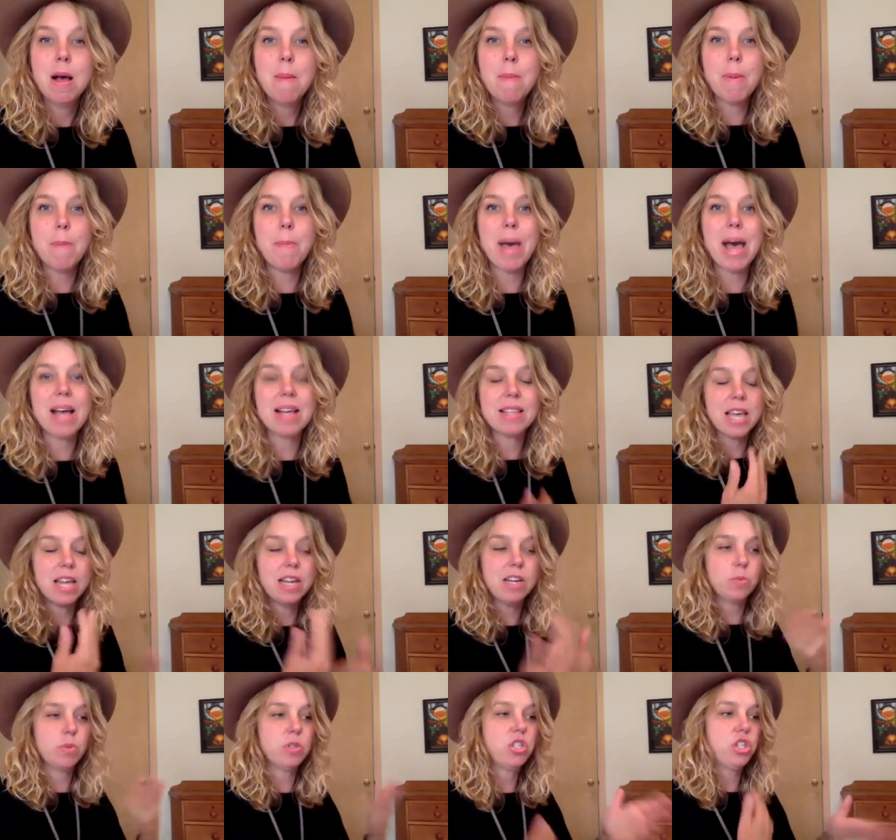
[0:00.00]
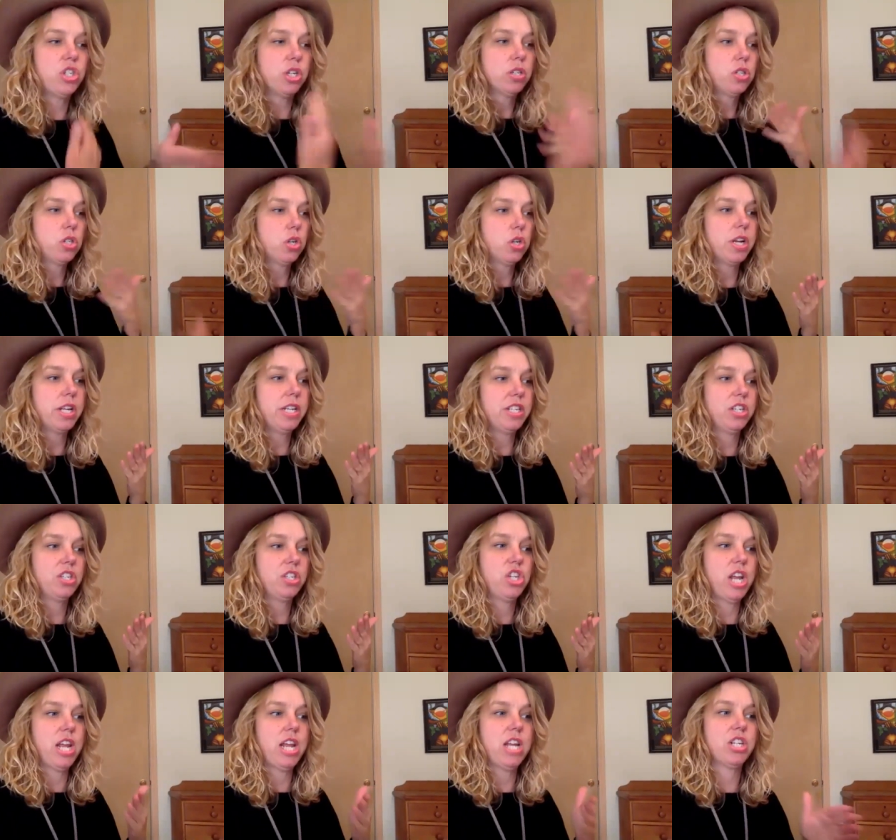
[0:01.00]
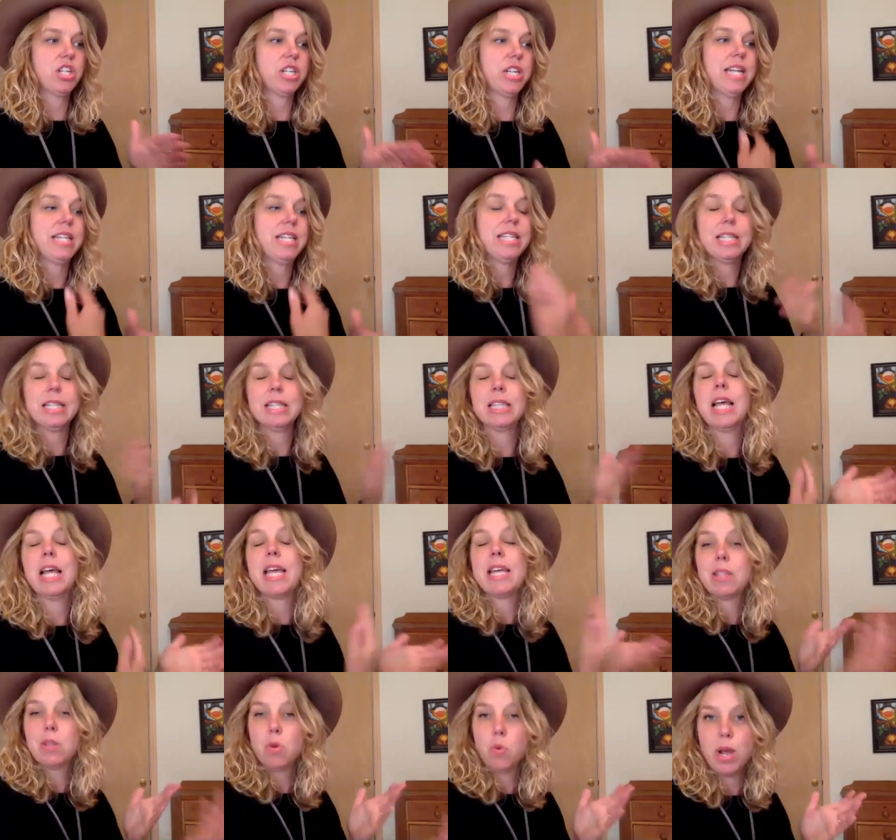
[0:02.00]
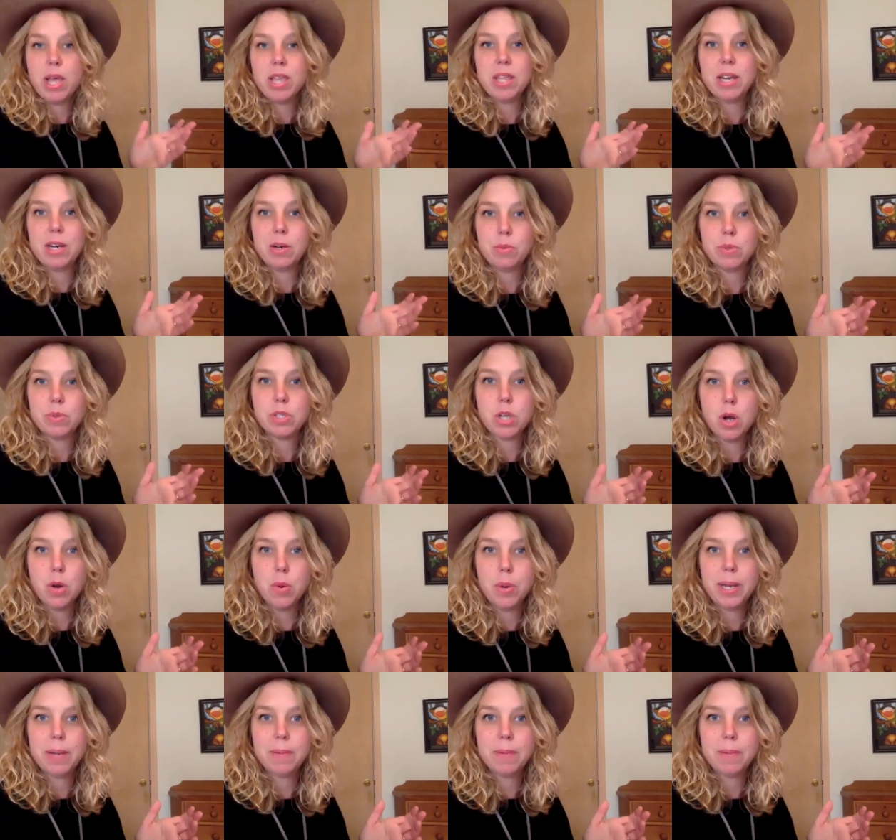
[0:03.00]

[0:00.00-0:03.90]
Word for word: But back then it was just starting to change and I didn't like the way that it was going.